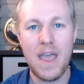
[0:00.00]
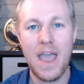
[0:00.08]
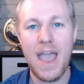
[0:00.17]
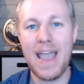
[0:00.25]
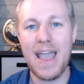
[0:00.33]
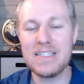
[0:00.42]

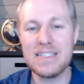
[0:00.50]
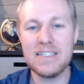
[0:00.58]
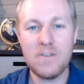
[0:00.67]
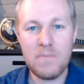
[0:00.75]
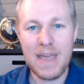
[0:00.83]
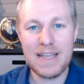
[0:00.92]
and
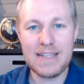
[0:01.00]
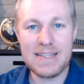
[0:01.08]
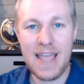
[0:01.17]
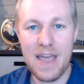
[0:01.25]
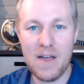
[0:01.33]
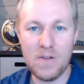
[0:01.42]
still make
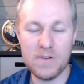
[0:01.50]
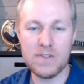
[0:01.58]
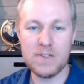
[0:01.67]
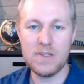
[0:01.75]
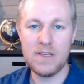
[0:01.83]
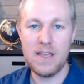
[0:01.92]

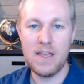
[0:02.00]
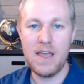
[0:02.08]
sales